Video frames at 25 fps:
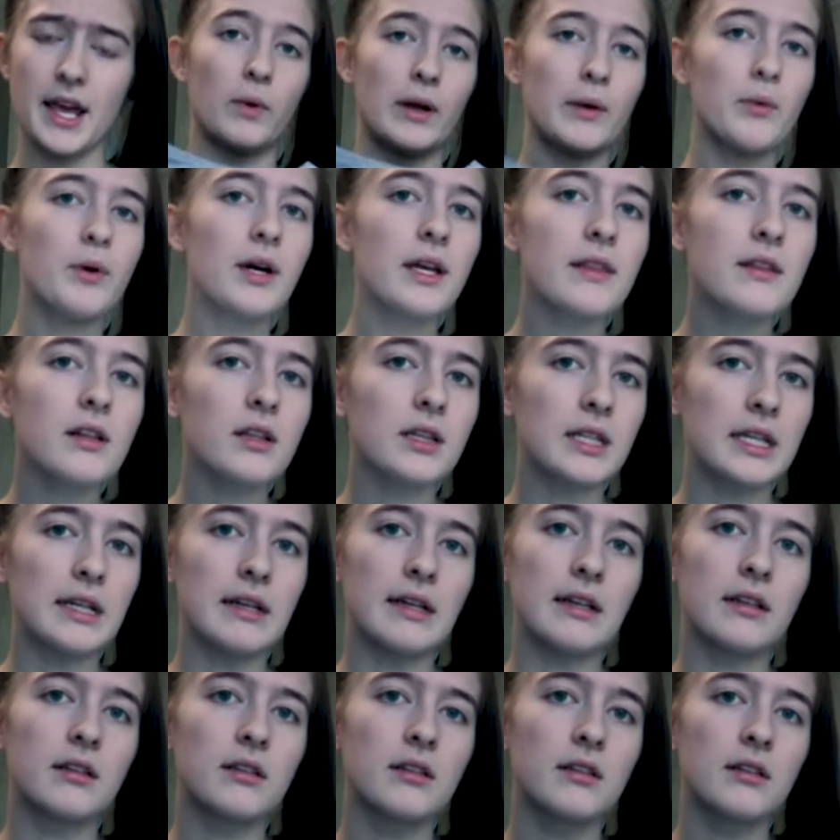we were in the
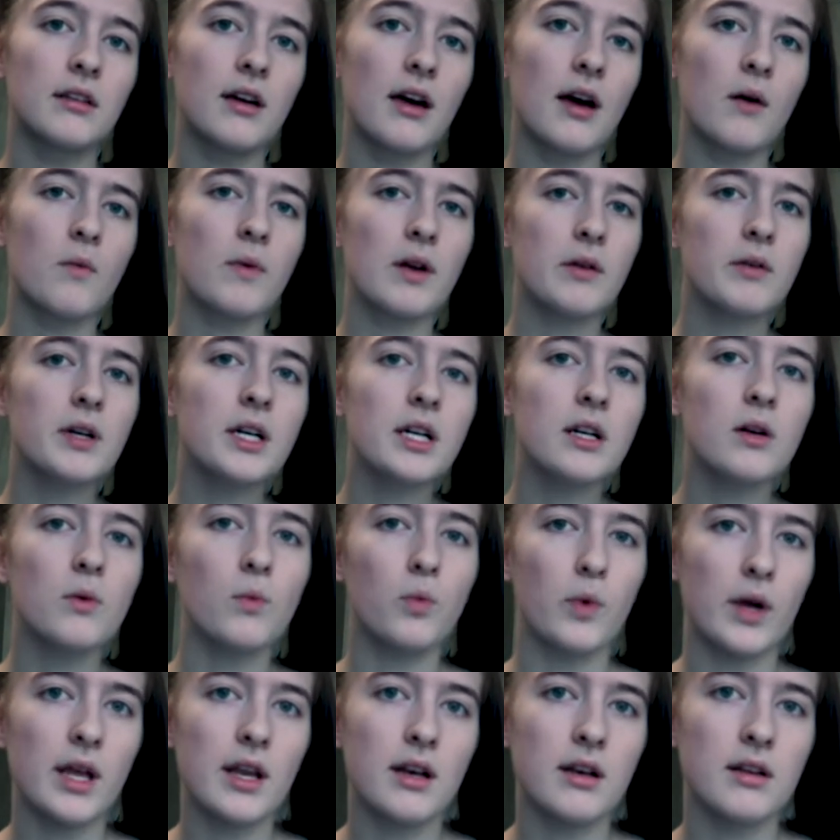lead and we were gonna
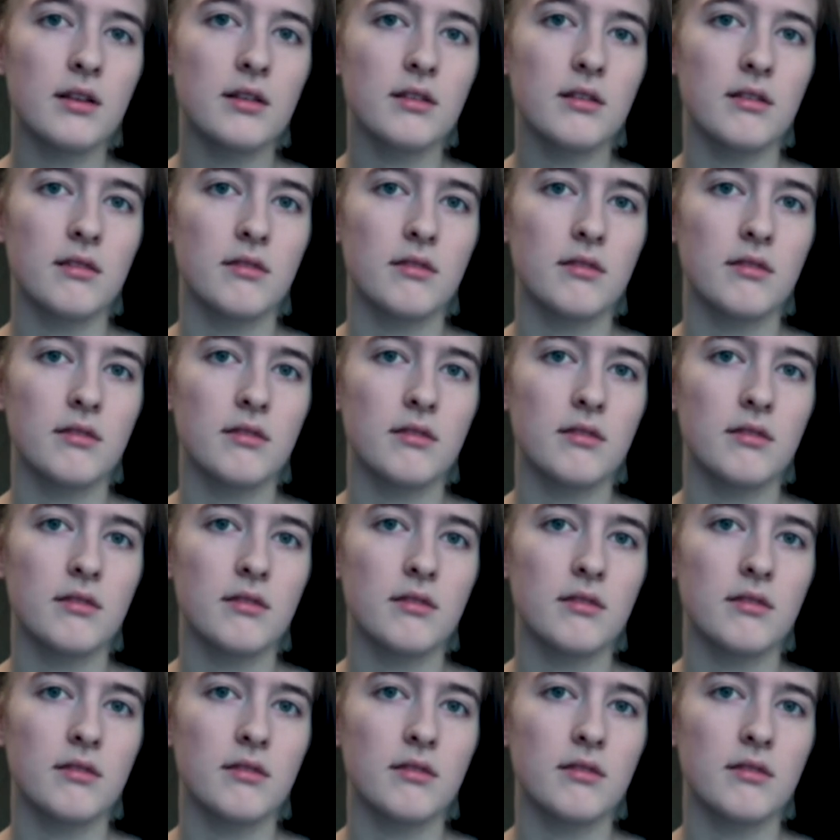win.